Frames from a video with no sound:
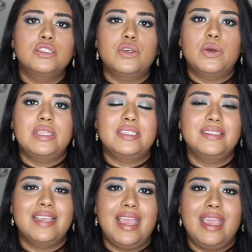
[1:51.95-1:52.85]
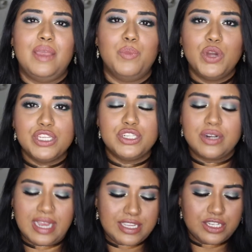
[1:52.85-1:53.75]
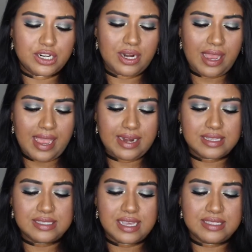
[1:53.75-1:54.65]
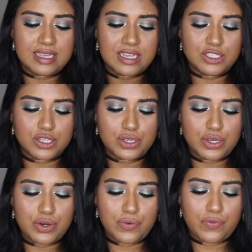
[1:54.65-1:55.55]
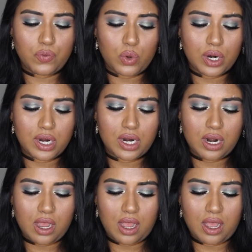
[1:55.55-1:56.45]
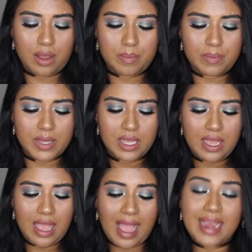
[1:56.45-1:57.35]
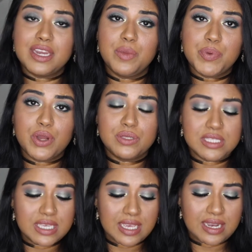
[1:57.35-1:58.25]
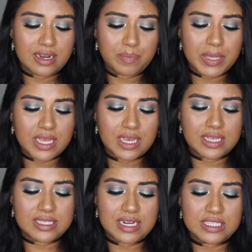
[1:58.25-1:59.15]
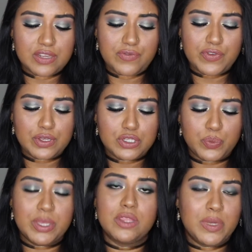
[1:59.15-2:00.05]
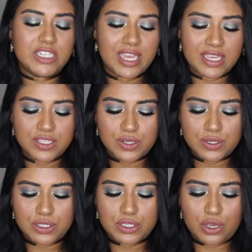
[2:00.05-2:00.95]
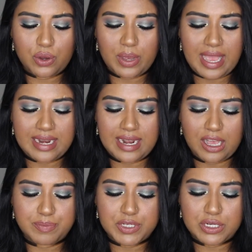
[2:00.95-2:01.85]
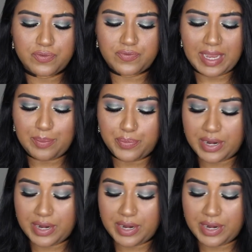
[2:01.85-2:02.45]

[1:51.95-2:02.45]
So this is a moisturizer, and it says that it's good for acne prone skin because it is infused with witch hazel, and it helps to fight